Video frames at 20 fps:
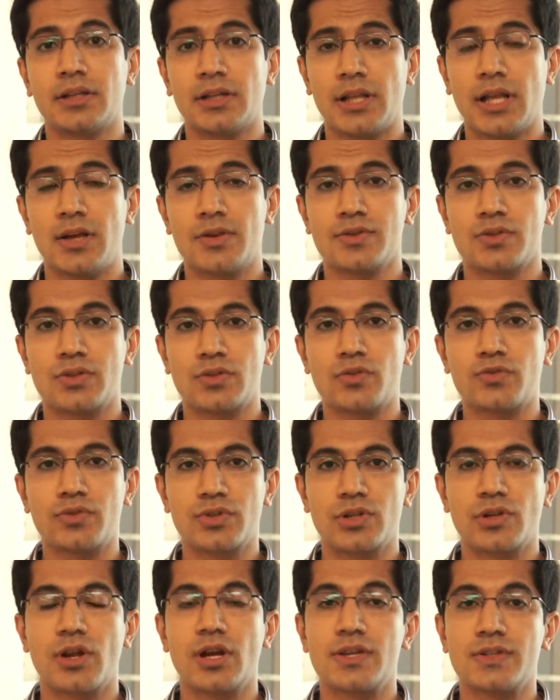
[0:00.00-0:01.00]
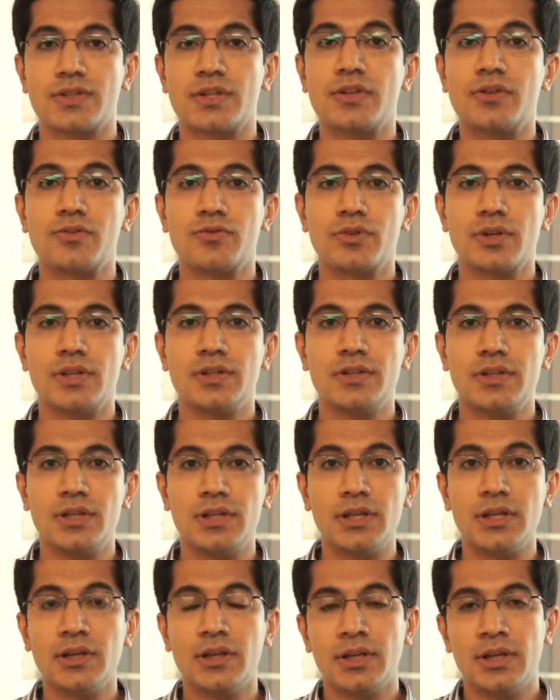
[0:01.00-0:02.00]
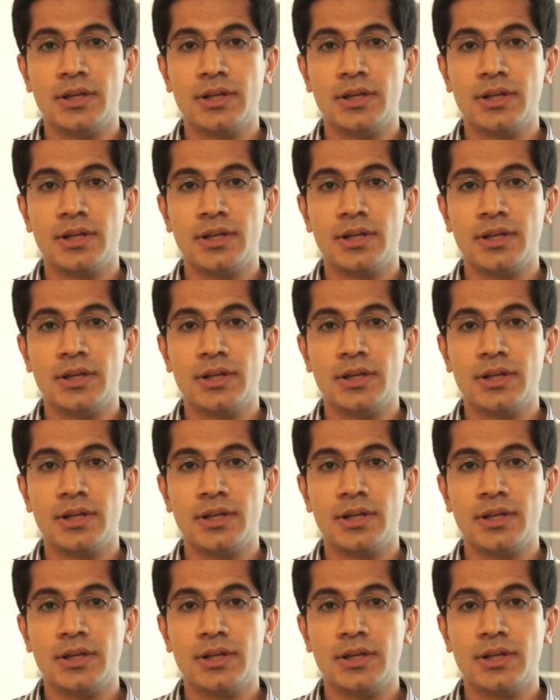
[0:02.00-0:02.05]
allows us to visualize in 3D